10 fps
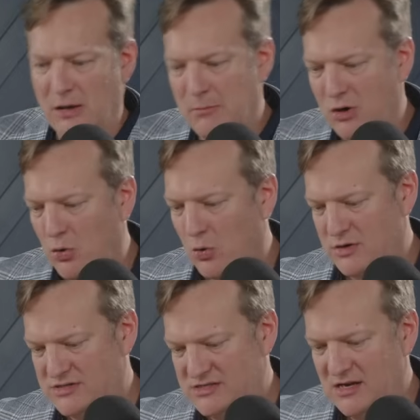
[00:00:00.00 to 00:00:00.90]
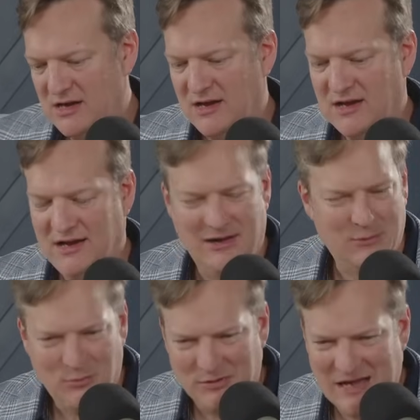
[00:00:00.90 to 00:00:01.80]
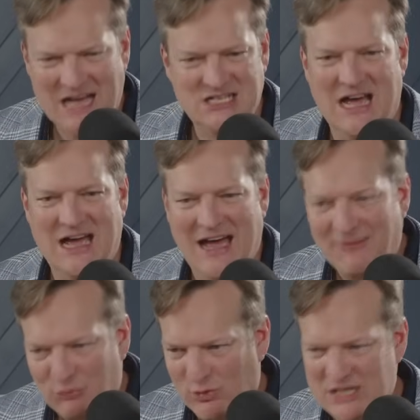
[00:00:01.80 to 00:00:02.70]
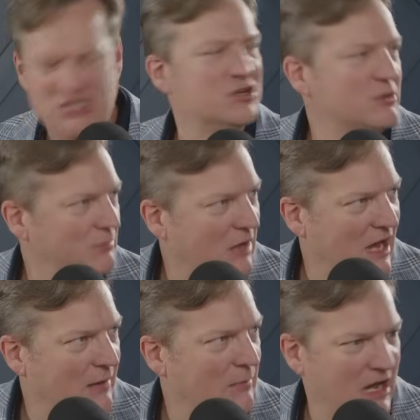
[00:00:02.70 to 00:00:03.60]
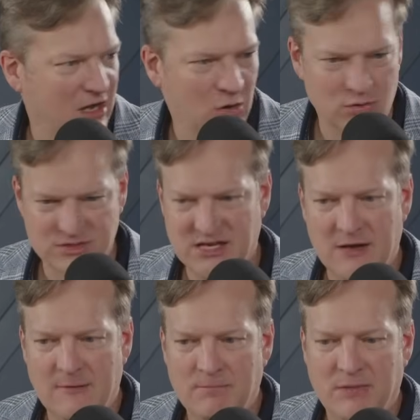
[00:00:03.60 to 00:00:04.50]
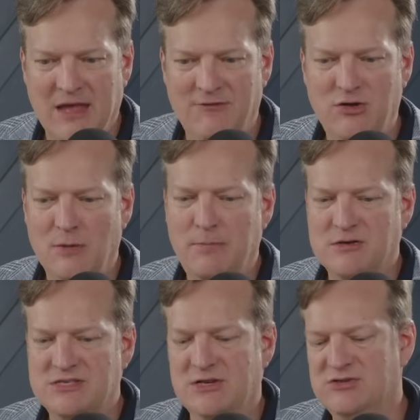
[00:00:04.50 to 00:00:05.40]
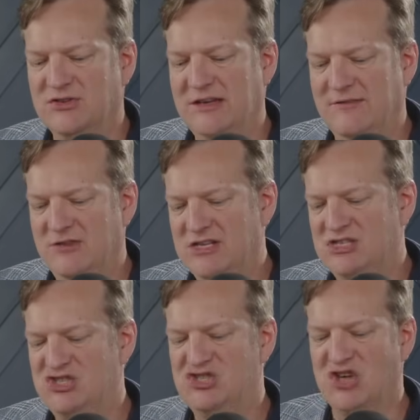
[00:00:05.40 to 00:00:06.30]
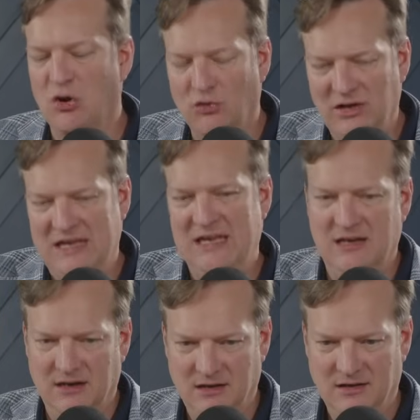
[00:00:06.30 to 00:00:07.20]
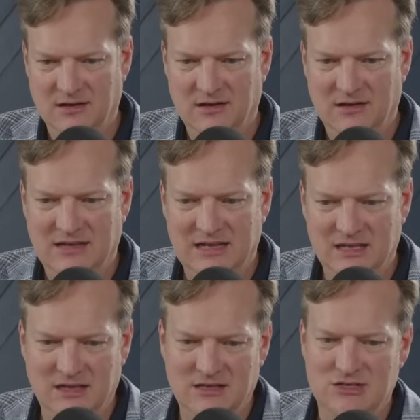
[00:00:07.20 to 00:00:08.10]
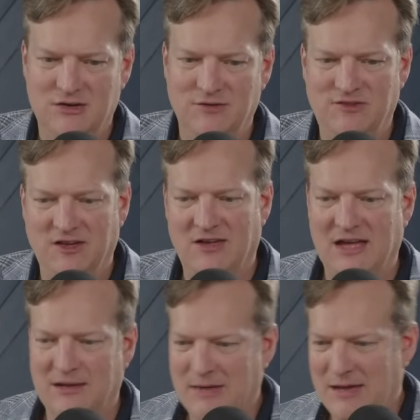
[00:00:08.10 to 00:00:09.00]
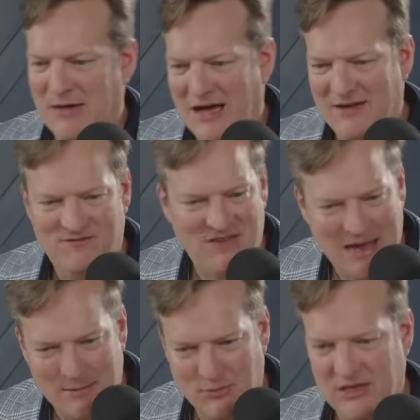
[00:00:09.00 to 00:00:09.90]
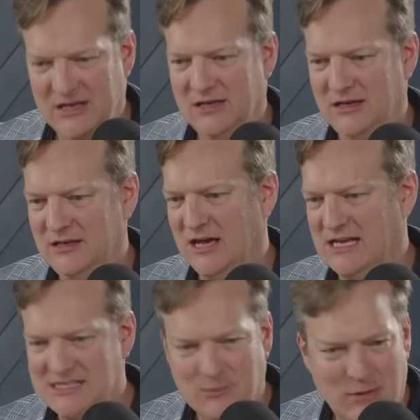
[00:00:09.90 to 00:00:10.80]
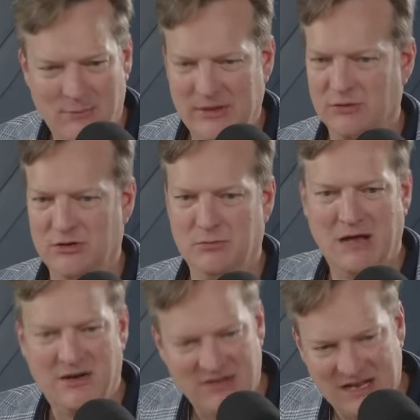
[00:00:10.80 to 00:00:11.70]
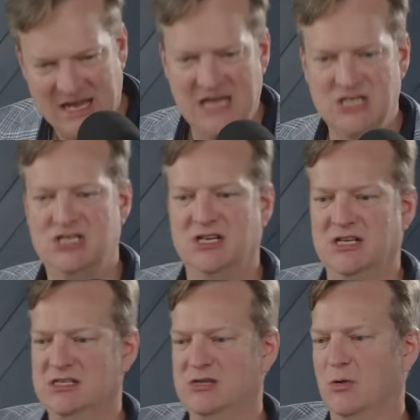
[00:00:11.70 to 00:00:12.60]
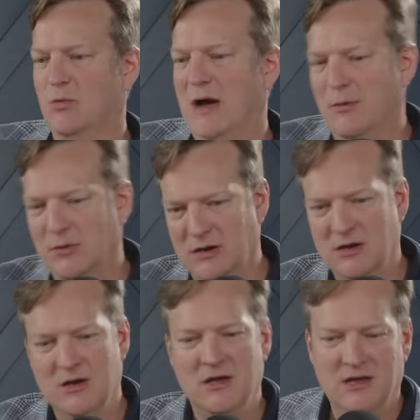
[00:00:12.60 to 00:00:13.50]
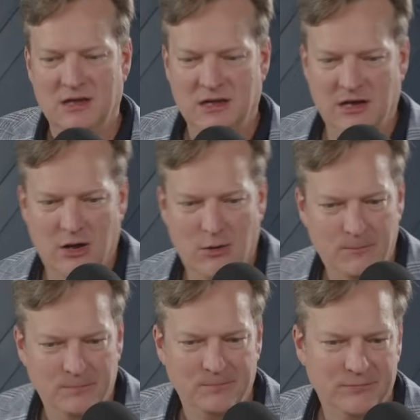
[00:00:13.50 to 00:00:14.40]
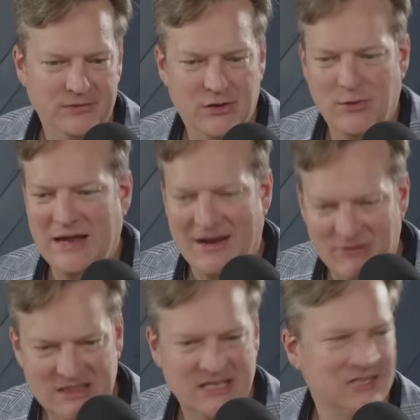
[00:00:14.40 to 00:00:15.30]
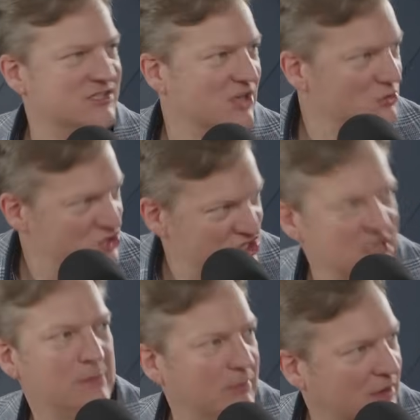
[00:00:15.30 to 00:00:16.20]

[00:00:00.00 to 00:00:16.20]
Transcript: number course. And you're like, well, gosh, I have reached my my goals. If you're a person who's lived so lean that you, you feel like, man, I have family cussing while we don't do better vacations or while we're, you know, doing everything so cheap uh,